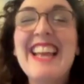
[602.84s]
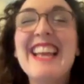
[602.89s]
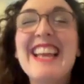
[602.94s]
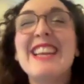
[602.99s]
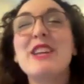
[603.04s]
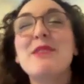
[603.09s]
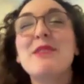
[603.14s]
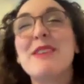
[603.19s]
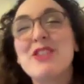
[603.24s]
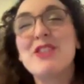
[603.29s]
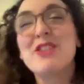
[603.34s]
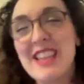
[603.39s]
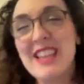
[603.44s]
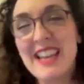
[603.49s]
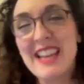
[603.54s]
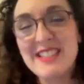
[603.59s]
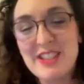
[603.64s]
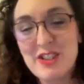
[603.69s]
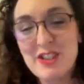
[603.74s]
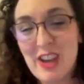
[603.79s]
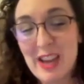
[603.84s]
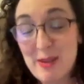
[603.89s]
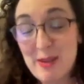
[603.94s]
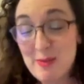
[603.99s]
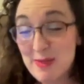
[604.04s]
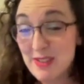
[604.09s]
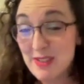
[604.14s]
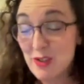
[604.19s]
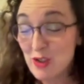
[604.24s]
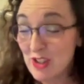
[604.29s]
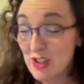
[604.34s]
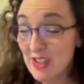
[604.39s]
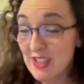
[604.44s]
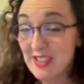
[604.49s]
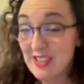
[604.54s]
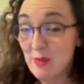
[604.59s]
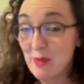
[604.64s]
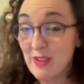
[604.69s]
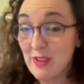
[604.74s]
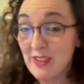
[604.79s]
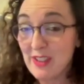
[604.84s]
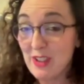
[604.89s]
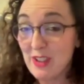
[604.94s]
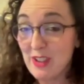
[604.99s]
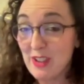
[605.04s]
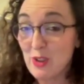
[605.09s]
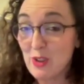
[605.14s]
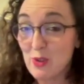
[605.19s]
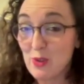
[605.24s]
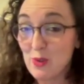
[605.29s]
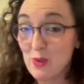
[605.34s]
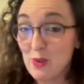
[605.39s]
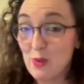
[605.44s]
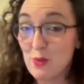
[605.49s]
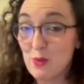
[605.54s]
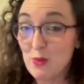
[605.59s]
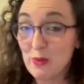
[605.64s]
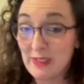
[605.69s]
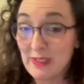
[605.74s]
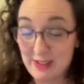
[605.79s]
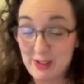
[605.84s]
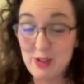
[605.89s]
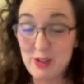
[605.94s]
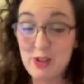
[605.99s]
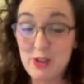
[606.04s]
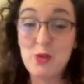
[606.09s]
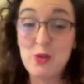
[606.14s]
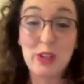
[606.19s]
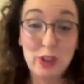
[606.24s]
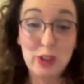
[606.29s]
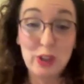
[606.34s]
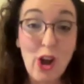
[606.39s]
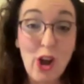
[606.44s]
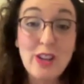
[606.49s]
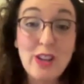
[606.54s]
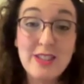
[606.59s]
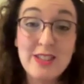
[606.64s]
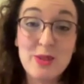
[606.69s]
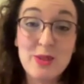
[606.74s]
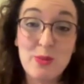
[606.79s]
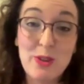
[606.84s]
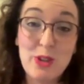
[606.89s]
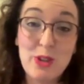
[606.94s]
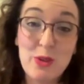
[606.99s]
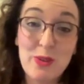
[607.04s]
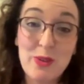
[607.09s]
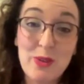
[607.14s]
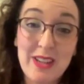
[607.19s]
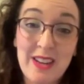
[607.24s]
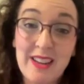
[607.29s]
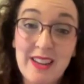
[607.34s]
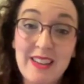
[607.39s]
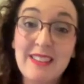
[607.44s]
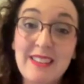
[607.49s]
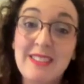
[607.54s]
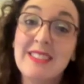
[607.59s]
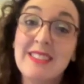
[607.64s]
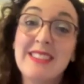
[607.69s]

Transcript: Now you mentioned Casey Chambers. Is she someone that you listened to a lot when you were younger?